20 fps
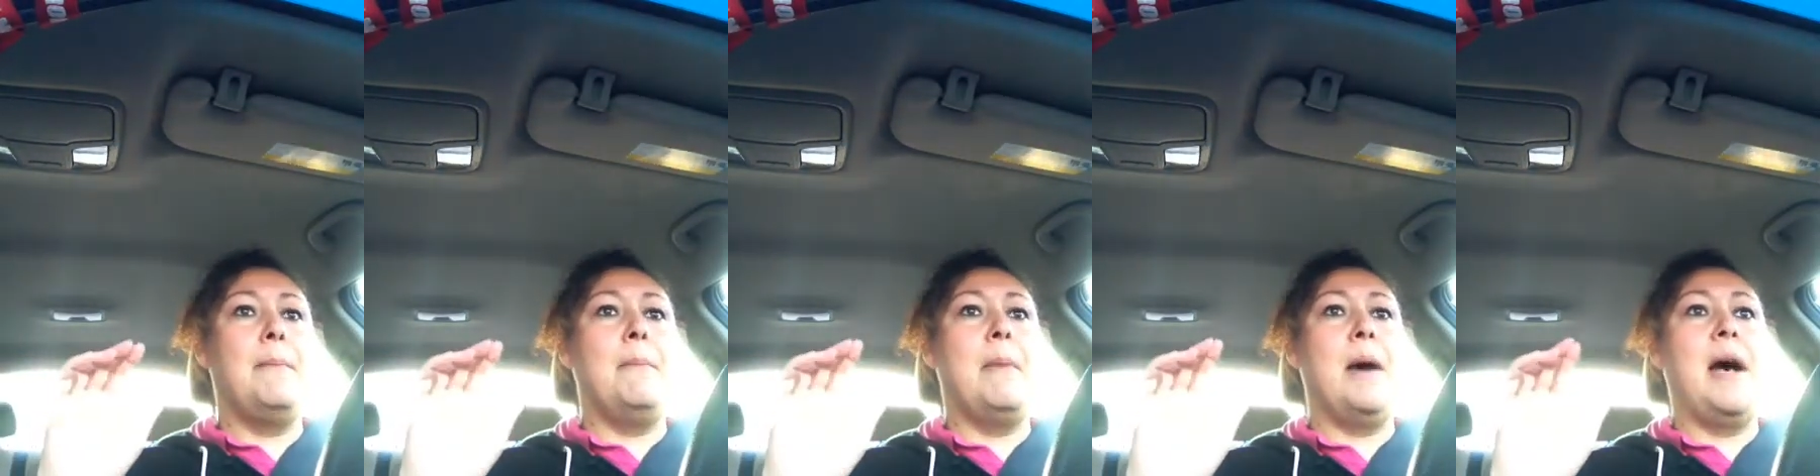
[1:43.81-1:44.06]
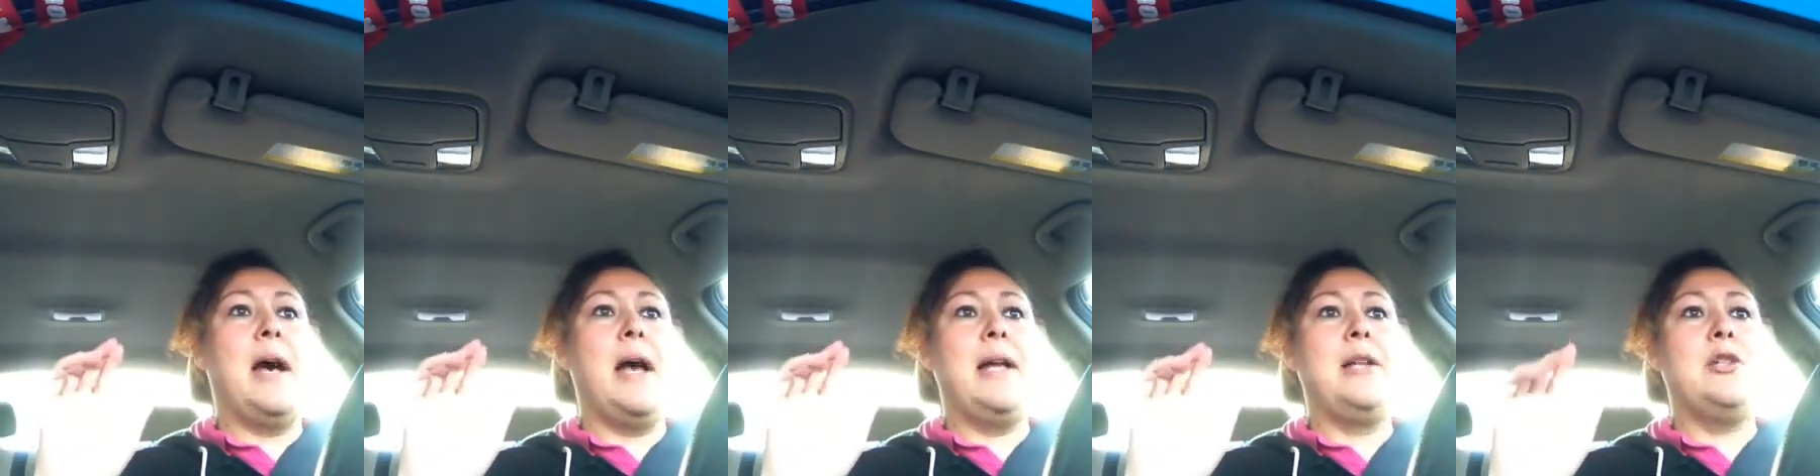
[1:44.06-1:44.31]

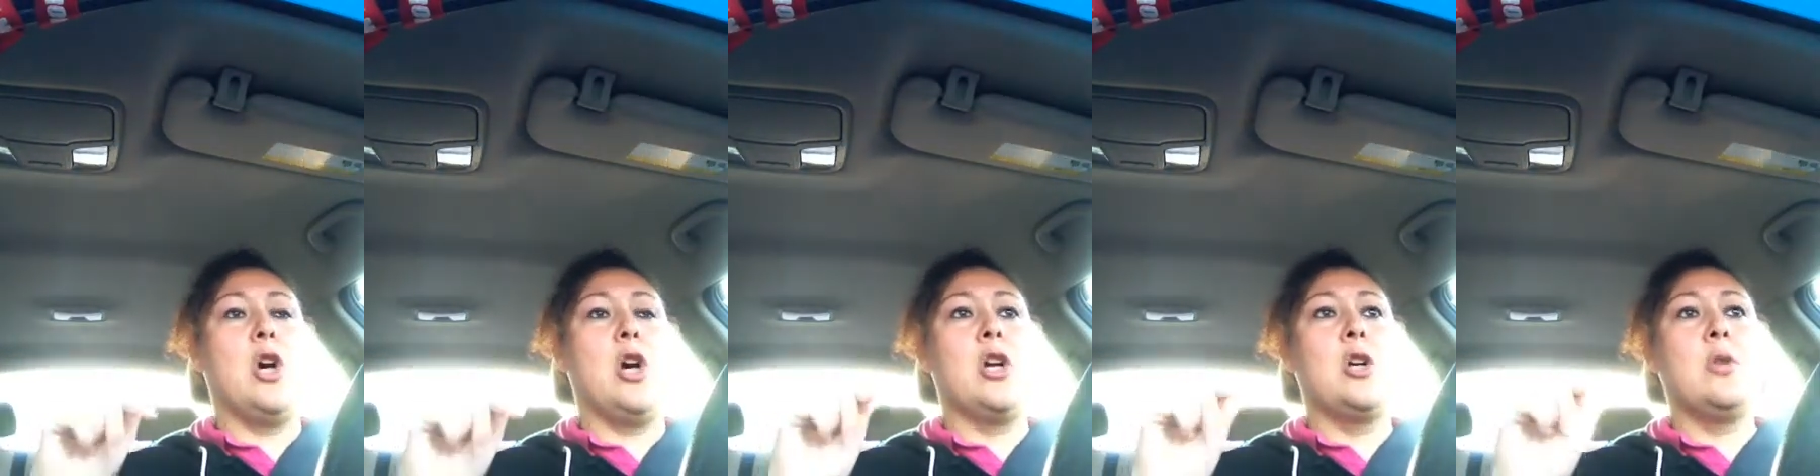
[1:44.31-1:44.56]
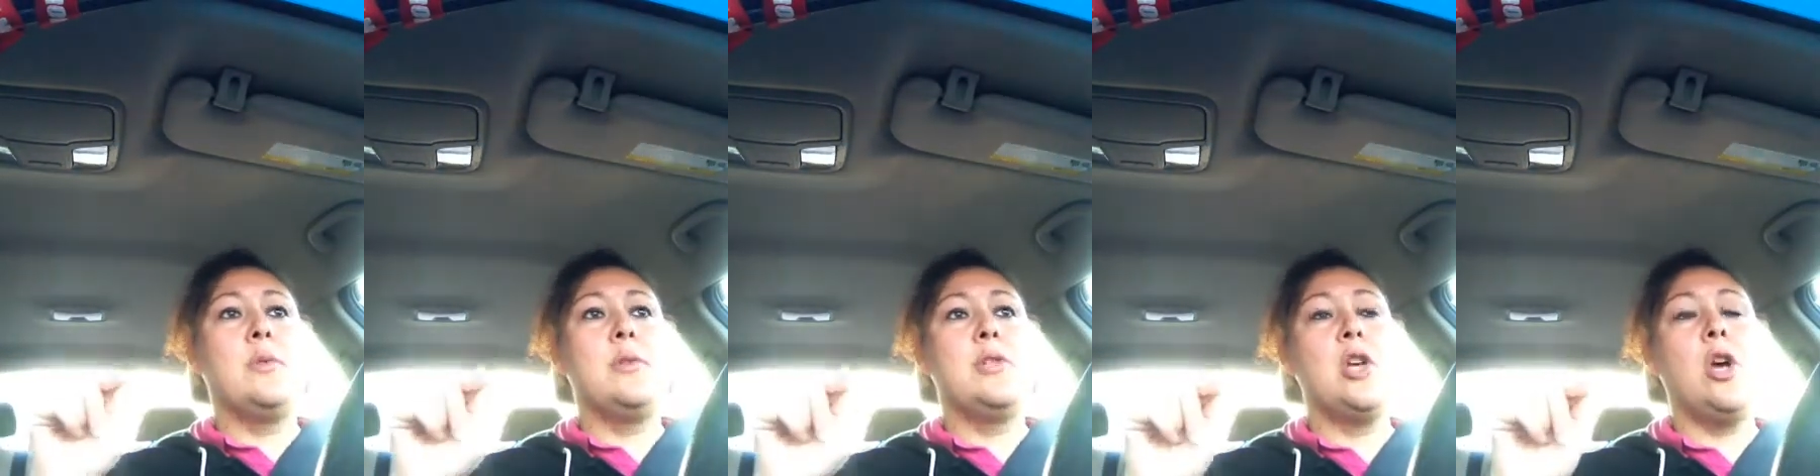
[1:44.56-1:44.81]
my
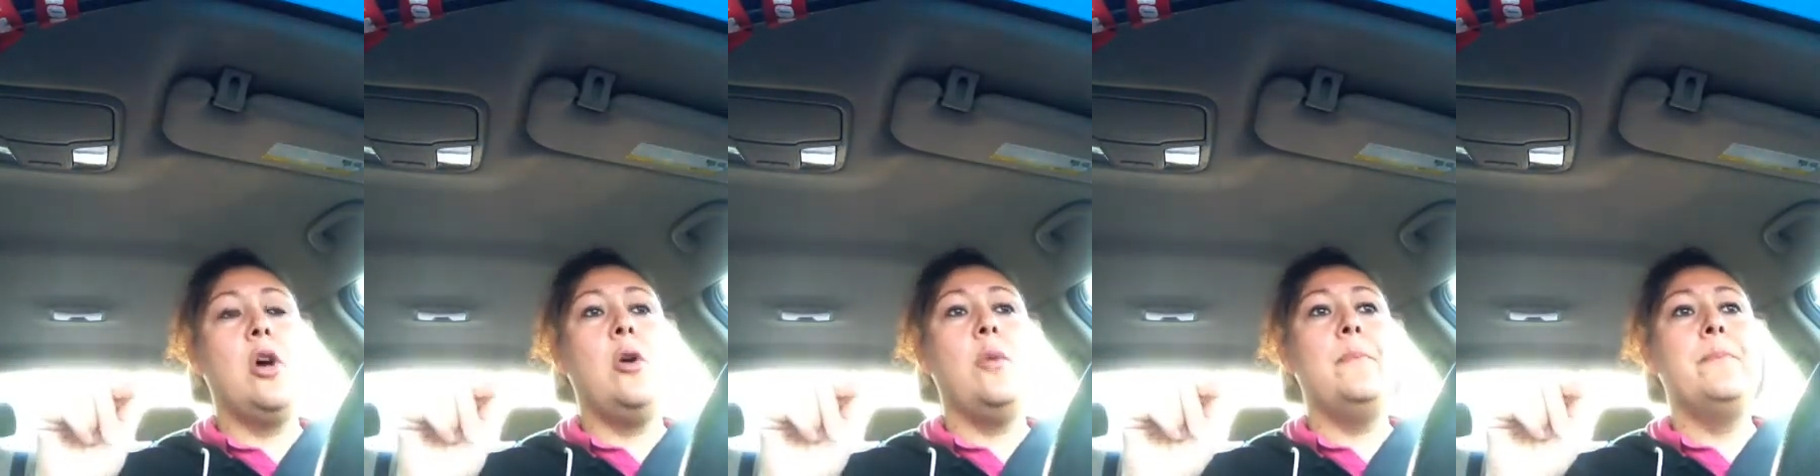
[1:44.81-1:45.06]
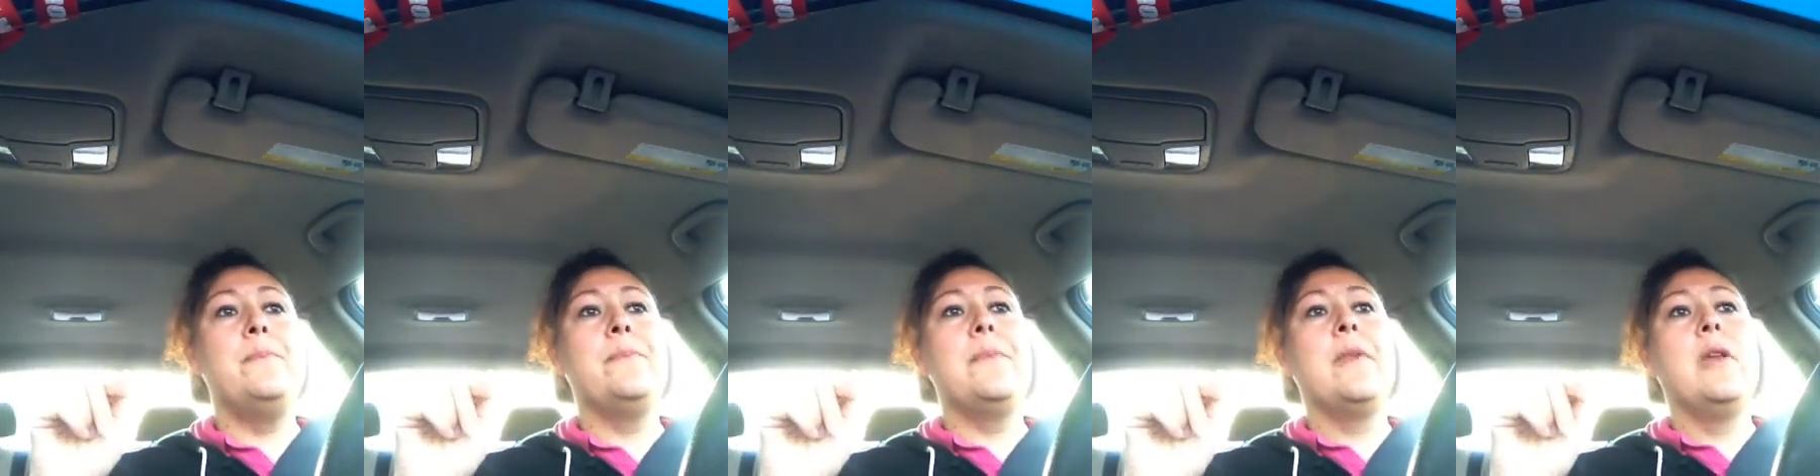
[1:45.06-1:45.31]
daughter was
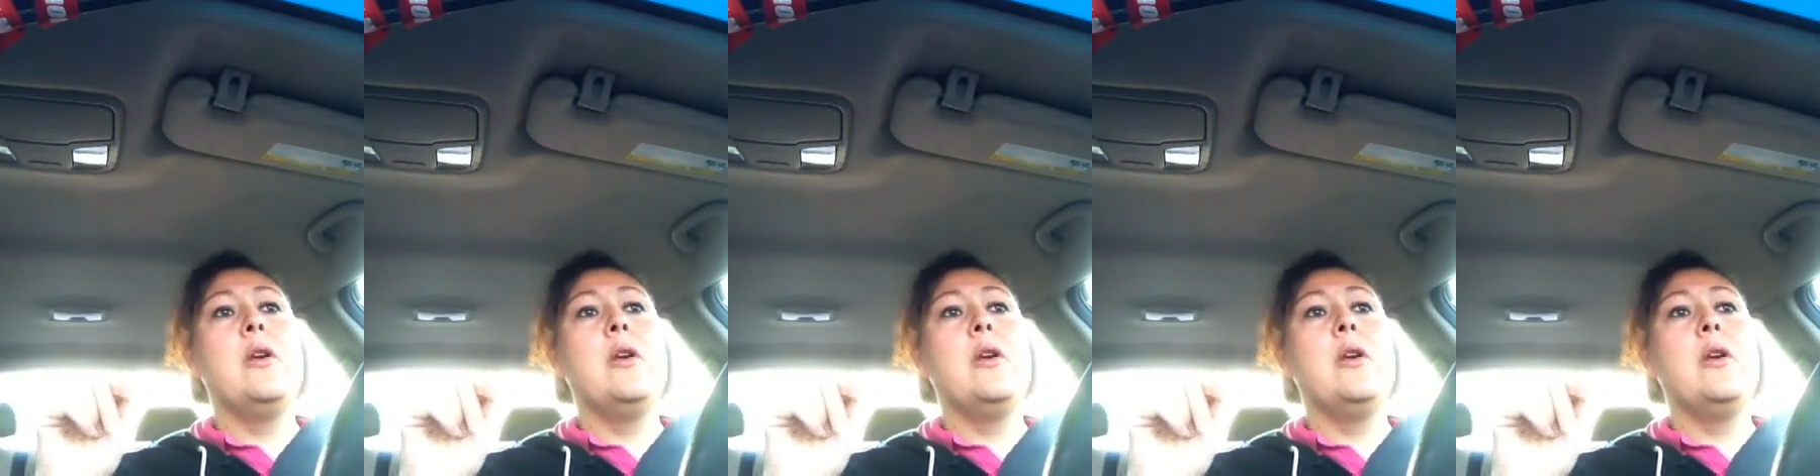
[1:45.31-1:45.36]
home,